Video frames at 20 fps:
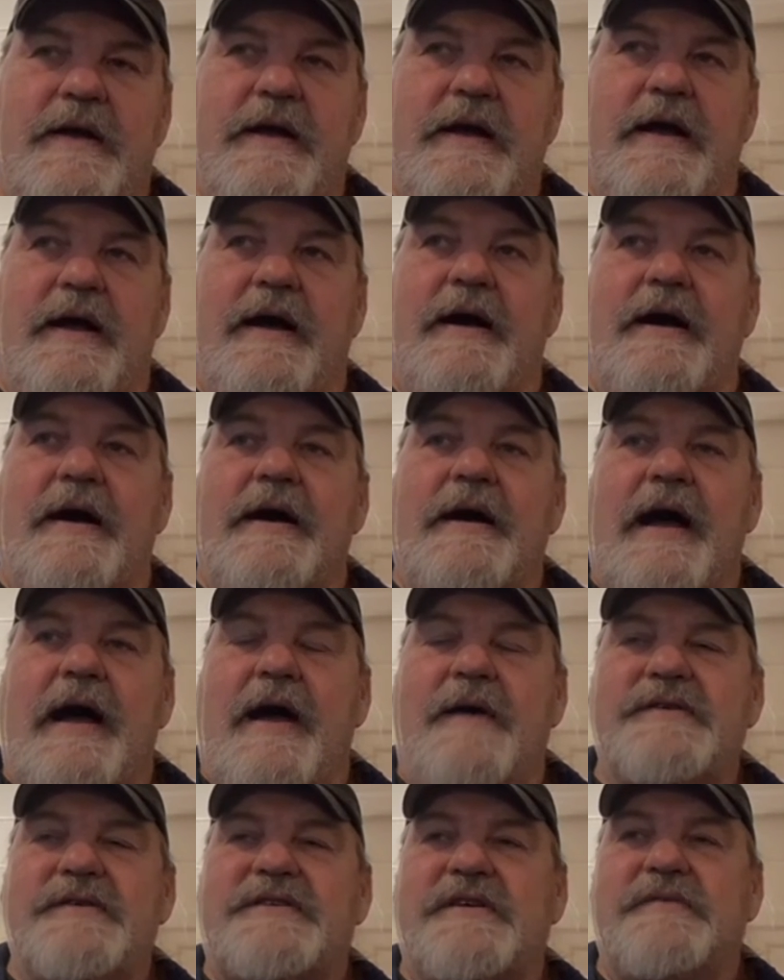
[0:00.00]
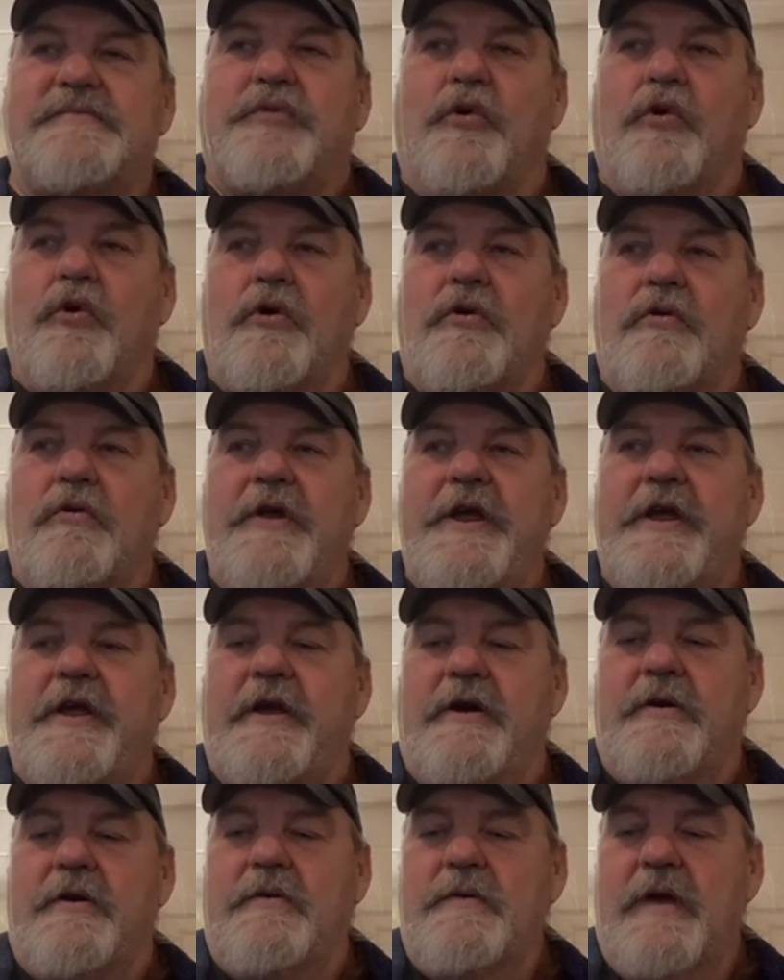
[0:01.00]
Uh, I was in Puerto
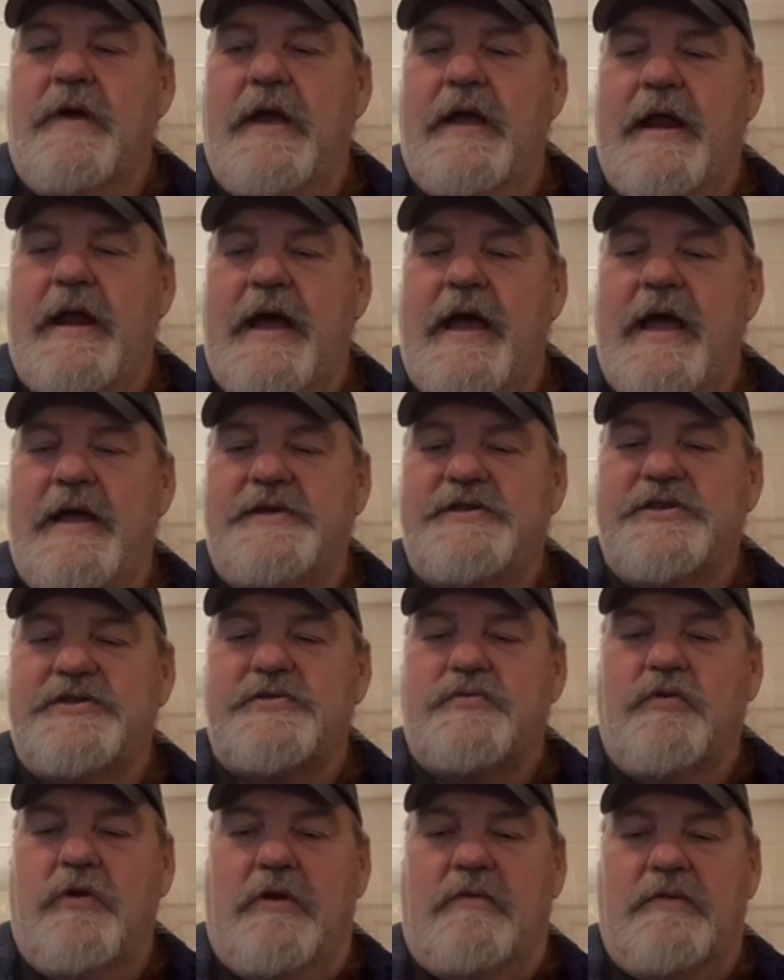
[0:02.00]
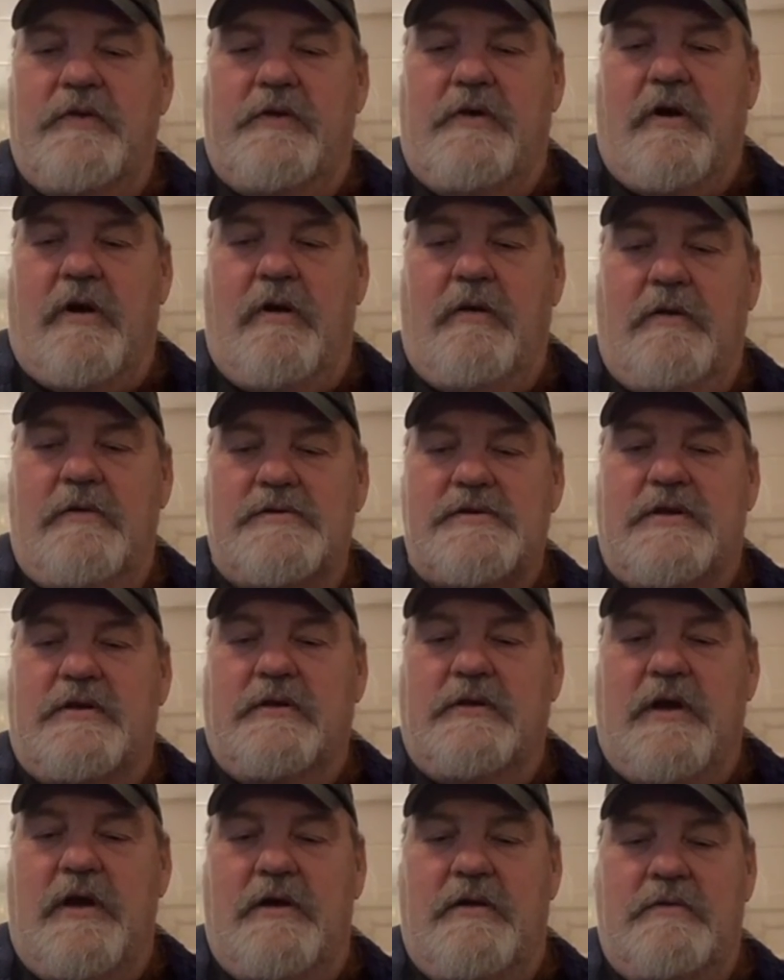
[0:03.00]
Rico and I had just worked with Carlos
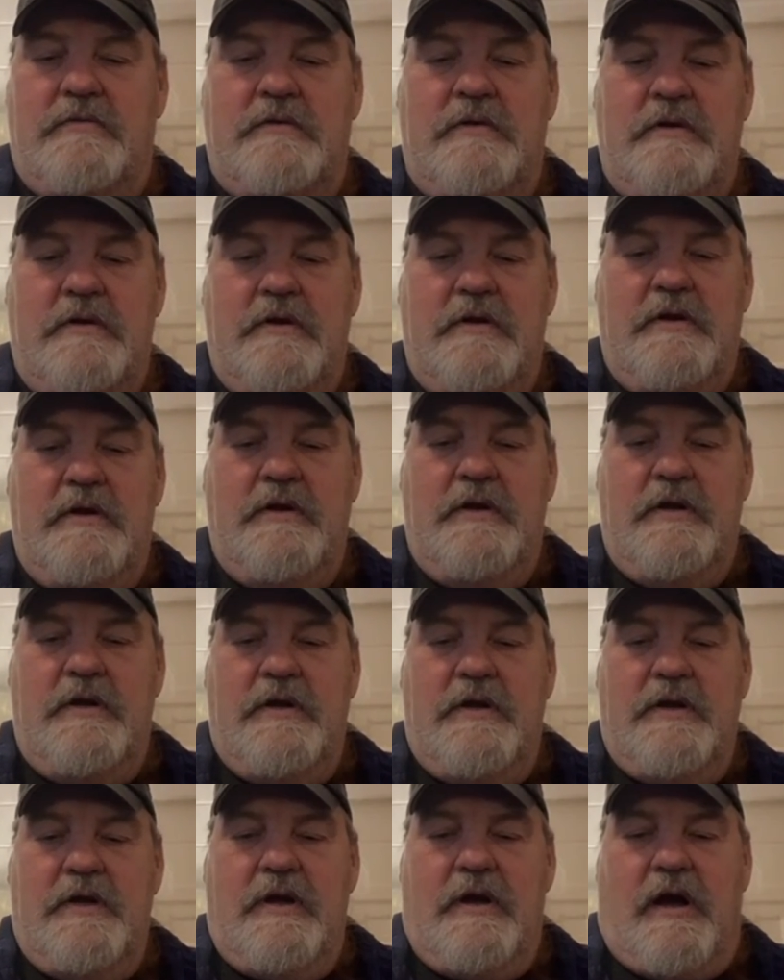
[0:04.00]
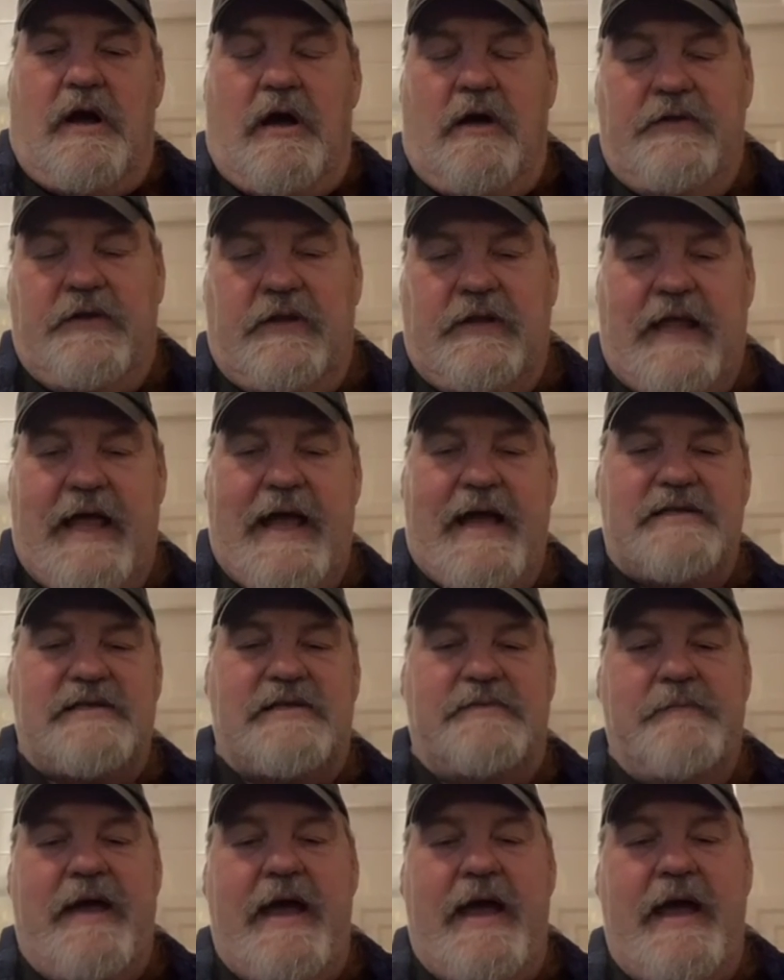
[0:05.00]
Colon on the
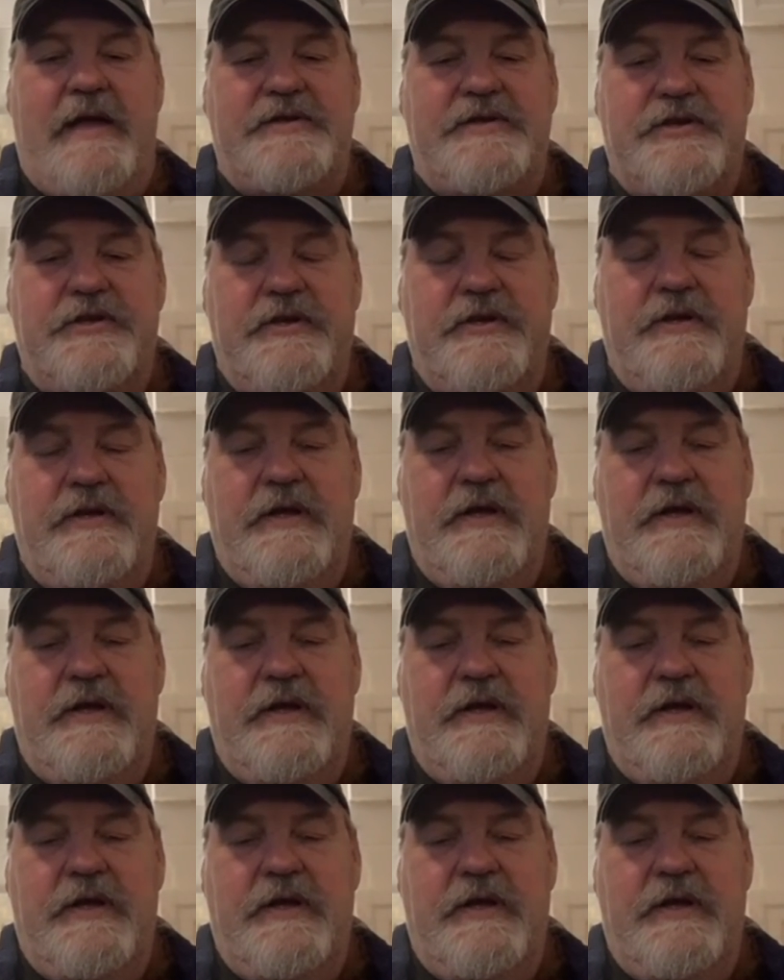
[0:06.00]
last match.